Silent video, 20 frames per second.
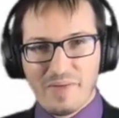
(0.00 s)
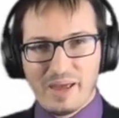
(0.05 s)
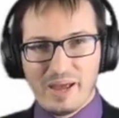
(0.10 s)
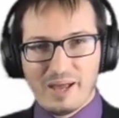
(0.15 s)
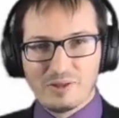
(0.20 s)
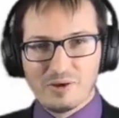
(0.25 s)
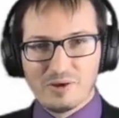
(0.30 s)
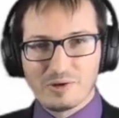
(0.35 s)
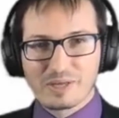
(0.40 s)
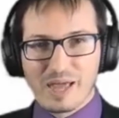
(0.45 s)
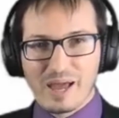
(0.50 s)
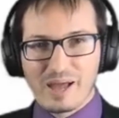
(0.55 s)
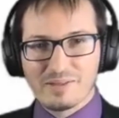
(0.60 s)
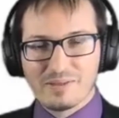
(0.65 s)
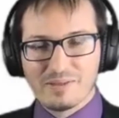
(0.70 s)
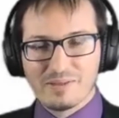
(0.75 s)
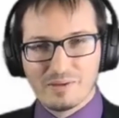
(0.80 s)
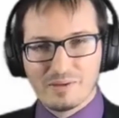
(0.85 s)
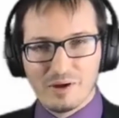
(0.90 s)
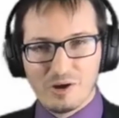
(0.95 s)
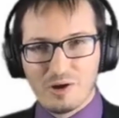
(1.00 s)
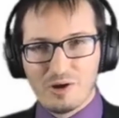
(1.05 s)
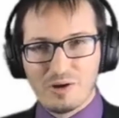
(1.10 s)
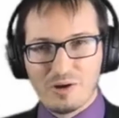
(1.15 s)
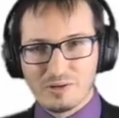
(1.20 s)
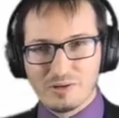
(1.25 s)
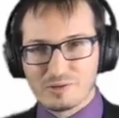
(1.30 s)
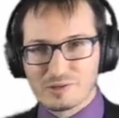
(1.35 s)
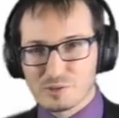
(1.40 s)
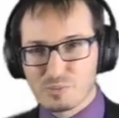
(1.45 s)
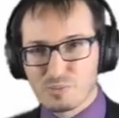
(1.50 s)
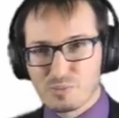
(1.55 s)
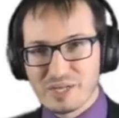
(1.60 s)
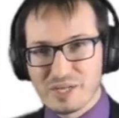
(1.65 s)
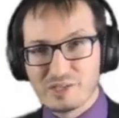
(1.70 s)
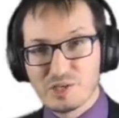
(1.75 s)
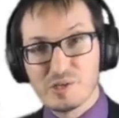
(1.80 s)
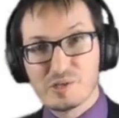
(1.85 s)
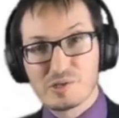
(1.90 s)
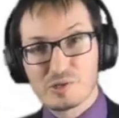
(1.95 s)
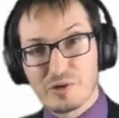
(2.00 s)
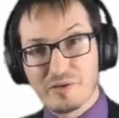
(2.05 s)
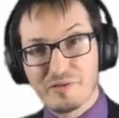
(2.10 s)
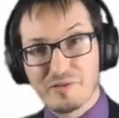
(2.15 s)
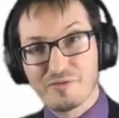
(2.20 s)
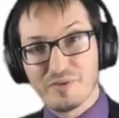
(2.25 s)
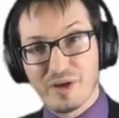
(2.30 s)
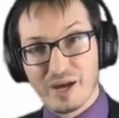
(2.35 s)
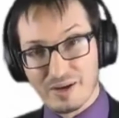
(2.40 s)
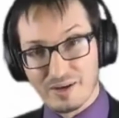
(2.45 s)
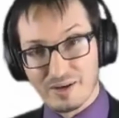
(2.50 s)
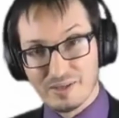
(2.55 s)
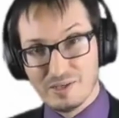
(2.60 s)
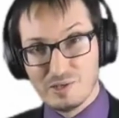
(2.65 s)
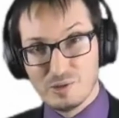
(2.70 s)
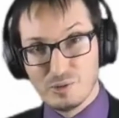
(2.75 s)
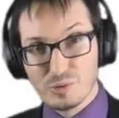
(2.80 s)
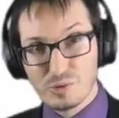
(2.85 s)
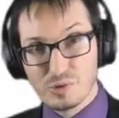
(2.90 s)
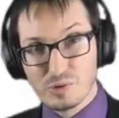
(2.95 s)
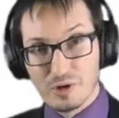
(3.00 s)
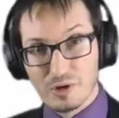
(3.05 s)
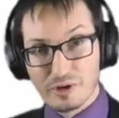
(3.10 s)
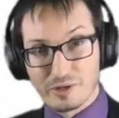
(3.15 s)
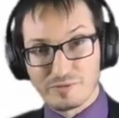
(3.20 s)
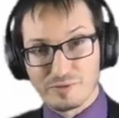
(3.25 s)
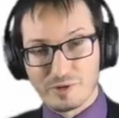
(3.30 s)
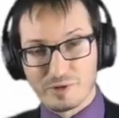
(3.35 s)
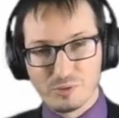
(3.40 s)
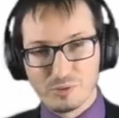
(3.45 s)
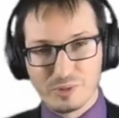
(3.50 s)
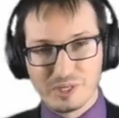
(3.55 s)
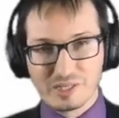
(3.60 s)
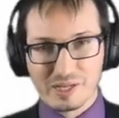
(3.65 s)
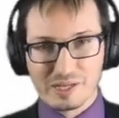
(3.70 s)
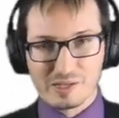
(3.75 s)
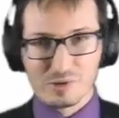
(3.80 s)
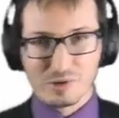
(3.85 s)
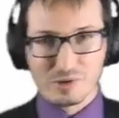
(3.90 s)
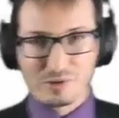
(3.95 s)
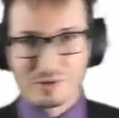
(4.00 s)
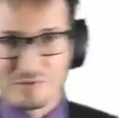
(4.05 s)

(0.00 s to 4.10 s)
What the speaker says: And again, spreadsheet software is used a lot for doing that sort